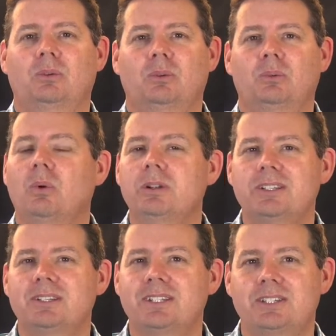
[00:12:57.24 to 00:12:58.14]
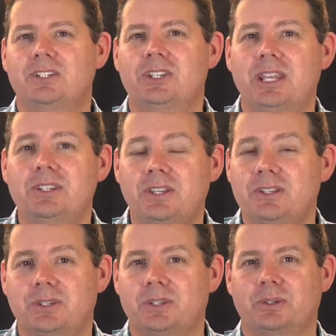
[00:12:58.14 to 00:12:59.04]
What did
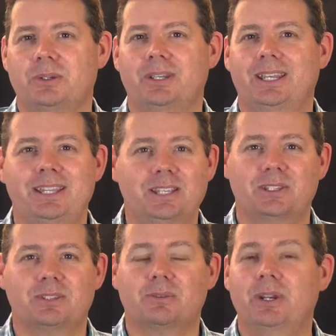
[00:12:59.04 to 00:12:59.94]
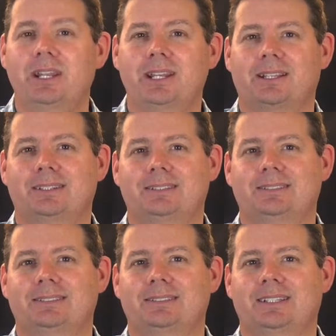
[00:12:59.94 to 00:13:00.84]
Jesus do in this reading?
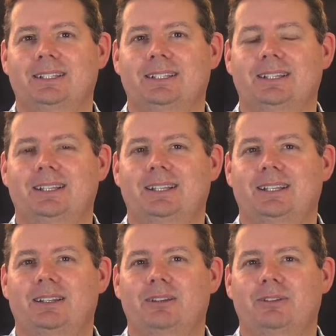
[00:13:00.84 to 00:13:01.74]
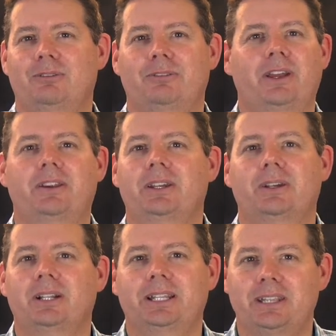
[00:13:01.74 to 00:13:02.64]
Very
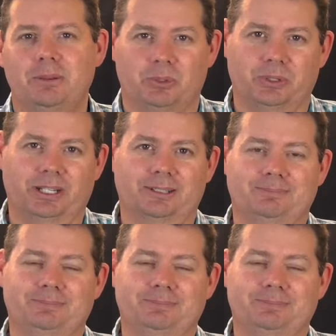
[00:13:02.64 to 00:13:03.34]
early in the morning,